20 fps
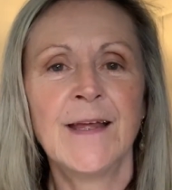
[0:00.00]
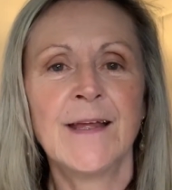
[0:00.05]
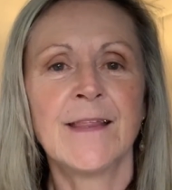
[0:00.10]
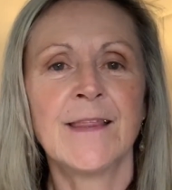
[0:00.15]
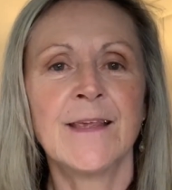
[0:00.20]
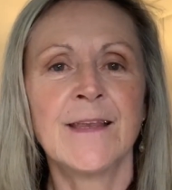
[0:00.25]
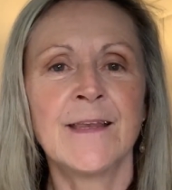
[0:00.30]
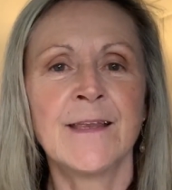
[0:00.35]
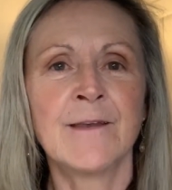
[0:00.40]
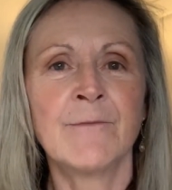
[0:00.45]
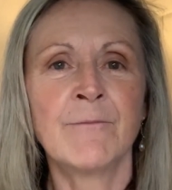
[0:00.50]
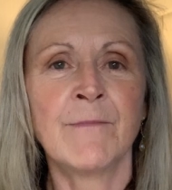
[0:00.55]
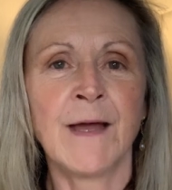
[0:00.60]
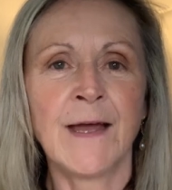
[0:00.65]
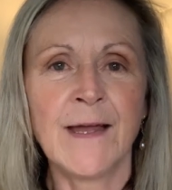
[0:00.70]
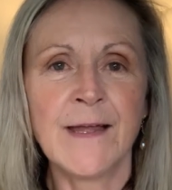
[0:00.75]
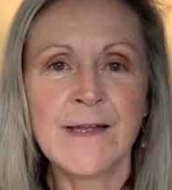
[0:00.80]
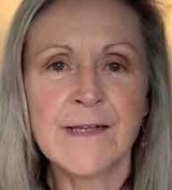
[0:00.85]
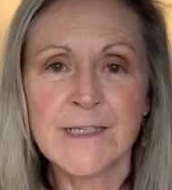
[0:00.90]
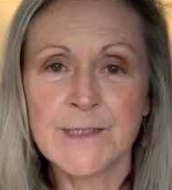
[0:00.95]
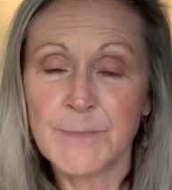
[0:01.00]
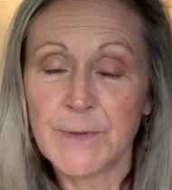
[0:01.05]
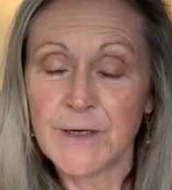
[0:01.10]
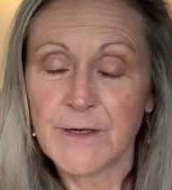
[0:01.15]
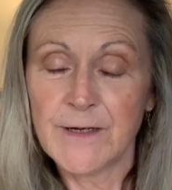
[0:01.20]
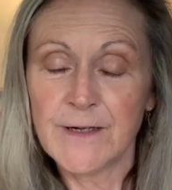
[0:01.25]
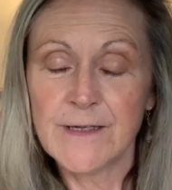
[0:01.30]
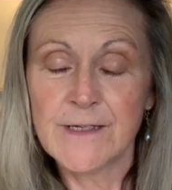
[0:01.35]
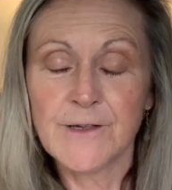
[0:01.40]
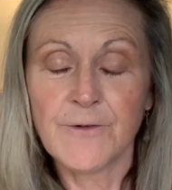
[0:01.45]
that in my
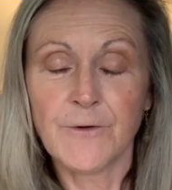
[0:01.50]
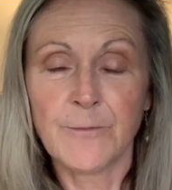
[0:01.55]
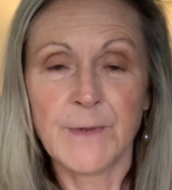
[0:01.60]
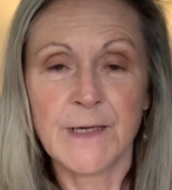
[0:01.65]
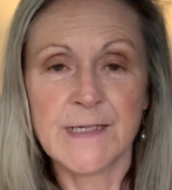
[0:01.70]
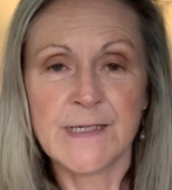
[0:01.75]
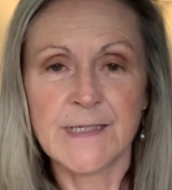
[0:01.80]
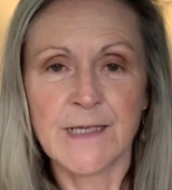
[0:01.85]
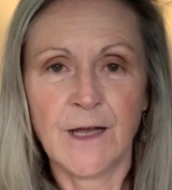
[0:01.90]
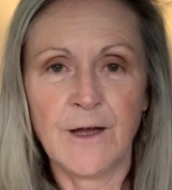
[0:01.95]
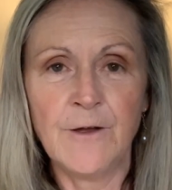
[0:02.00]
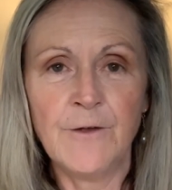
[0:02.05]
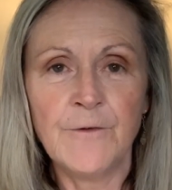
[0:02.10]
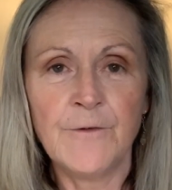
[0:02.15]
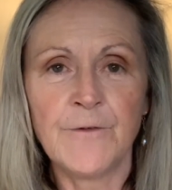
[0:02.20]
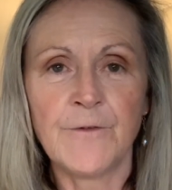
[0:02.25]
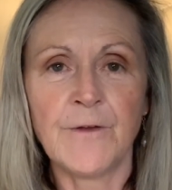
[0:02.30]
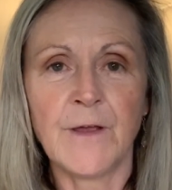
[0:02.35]
experience for myself